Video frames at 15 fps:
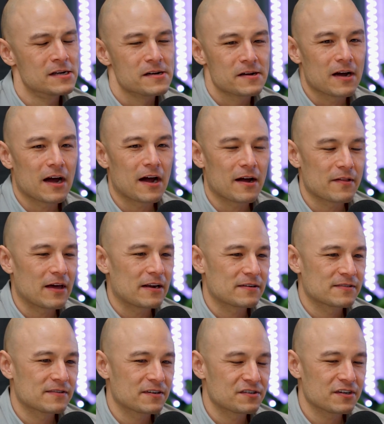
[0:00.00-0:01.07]
Yeah, that's
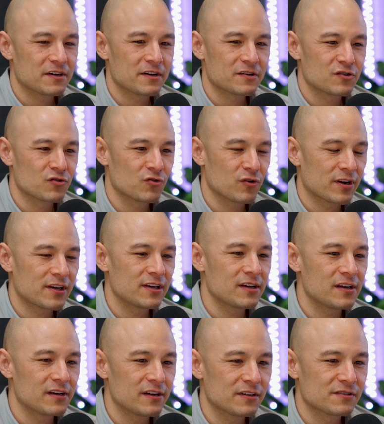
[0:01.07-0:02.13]
such a
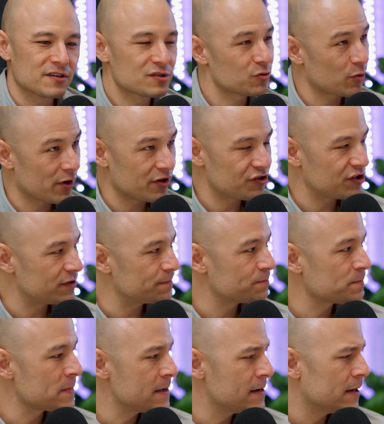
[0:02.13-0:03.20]
tricky situation.
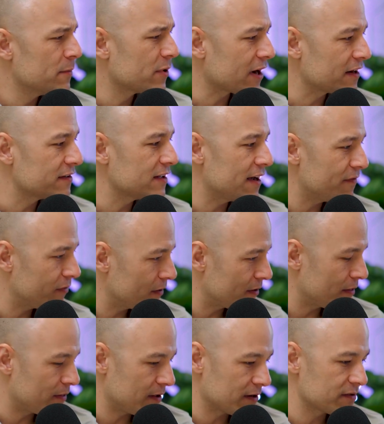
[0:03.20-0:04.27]
But I definitely
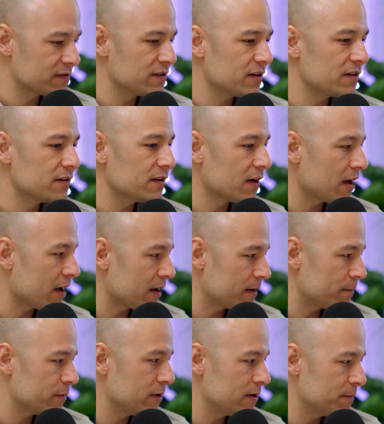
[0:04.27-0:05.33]
think today
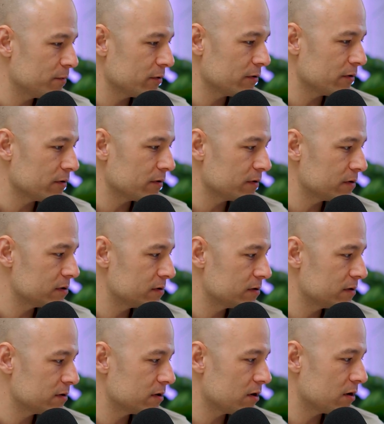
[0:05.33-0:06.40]
people
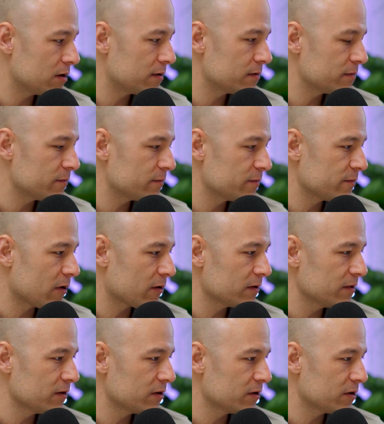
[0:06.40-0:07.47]
are a
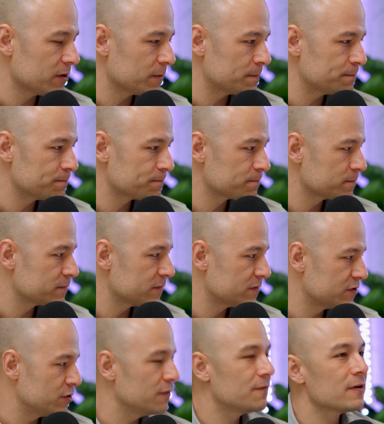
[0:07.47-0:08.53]
little
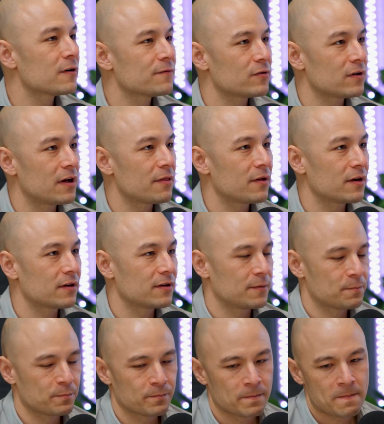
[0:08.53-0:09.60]
too fearful, I think,
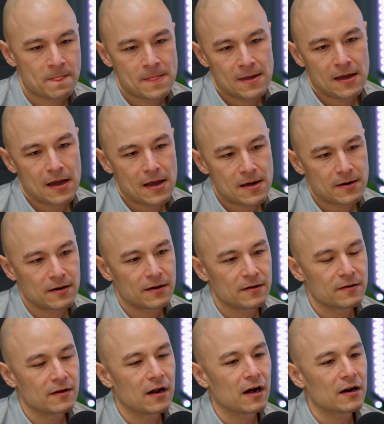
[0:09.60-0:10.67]
and
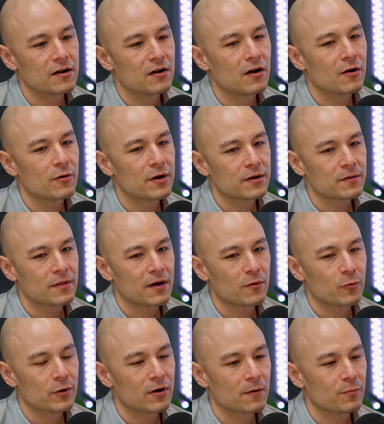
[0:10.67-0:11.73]
not knowing that
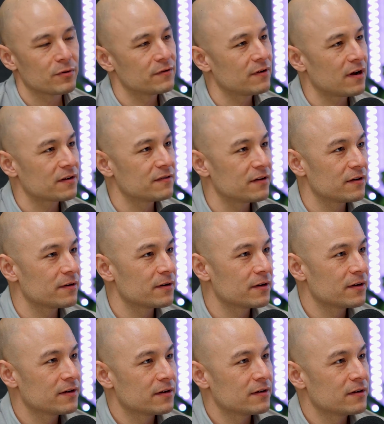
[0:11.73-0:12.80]
we are protected
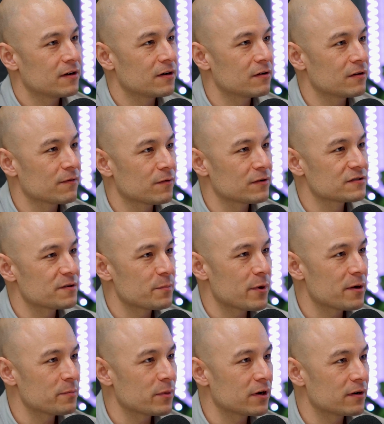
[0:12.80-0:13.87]
under the First
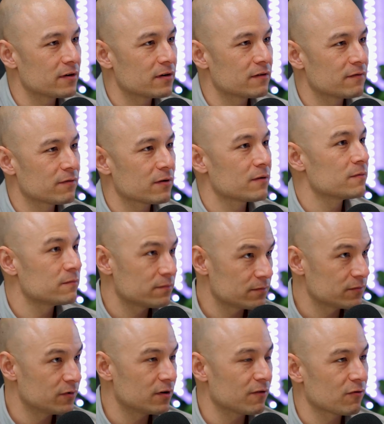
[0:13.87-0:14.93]
Amendment for
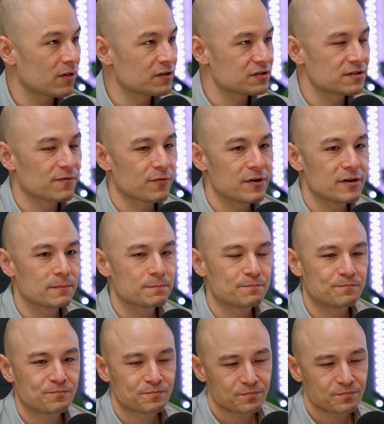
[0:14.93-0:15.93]
religious freedom.